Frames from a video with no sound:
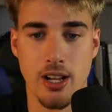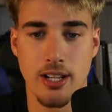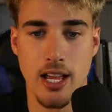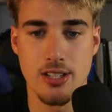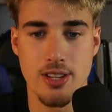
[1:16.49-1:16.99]

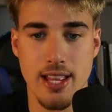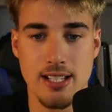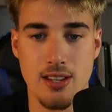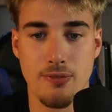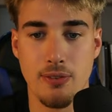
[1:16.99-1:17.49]
Okay, so
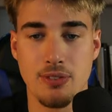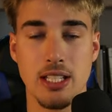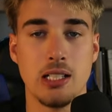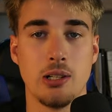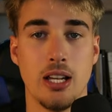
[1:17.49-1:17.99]
that's the
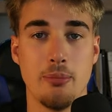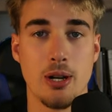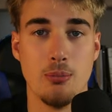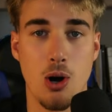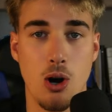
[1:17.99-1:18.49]
50
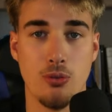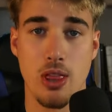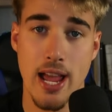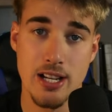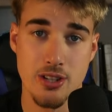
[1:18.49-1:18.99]
equilibrium of
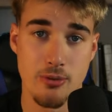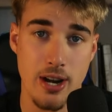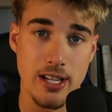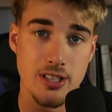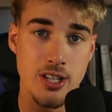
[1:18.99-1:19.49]
the Asian
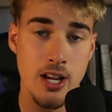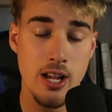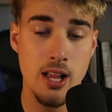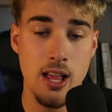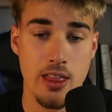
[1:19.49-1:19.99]
range
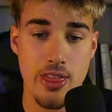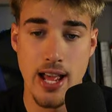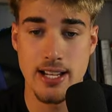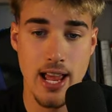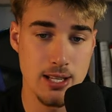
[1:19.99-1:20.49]

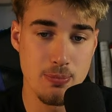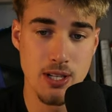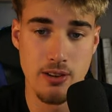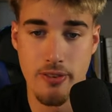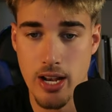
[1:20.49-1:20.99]
that has
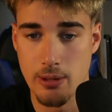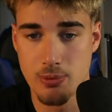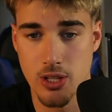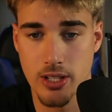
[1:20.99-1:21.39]
been developed.